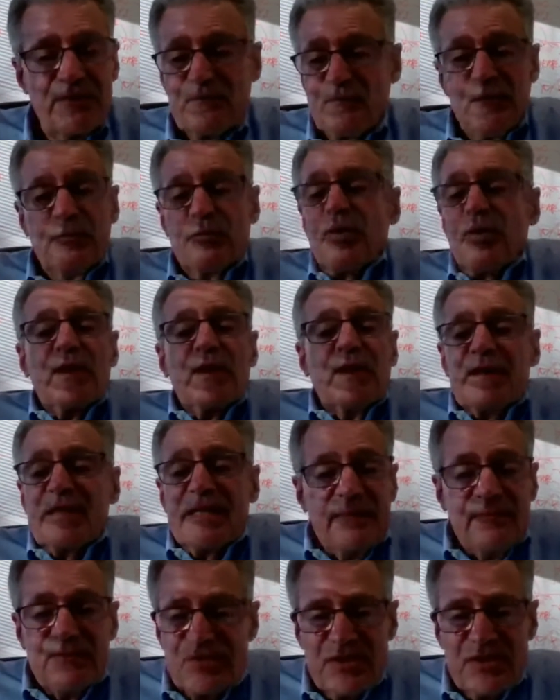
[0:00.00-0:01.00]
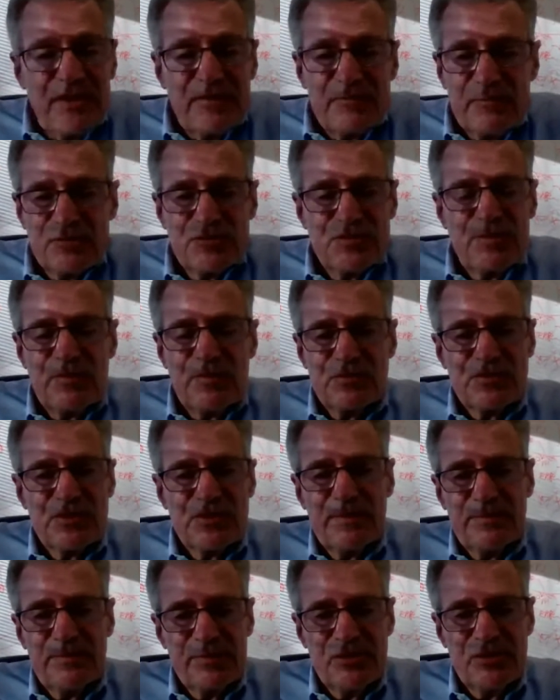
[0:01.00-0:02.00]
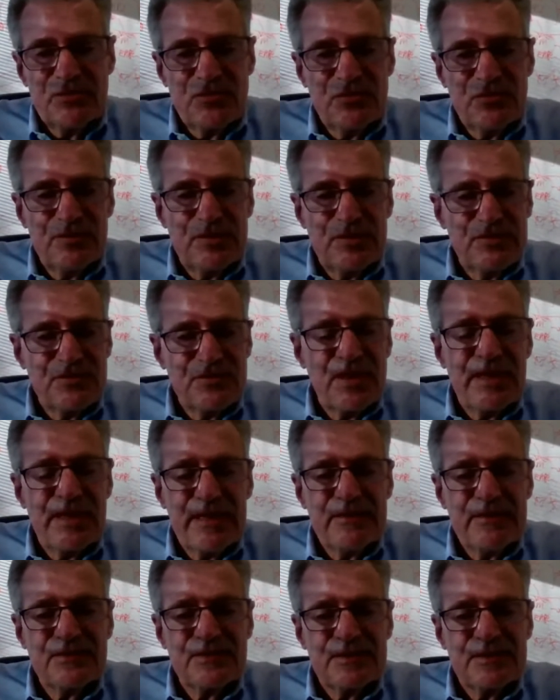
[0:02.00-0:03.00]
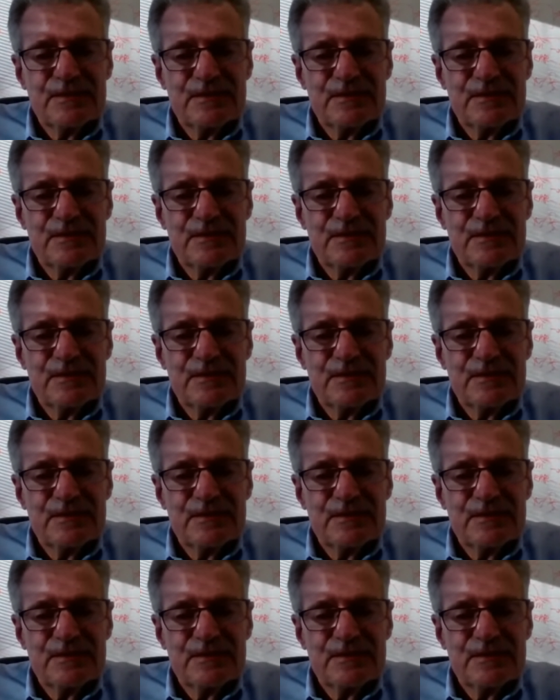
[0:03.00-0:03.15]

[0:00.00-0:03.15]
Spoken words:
We work on Amazon, which most companies do these days.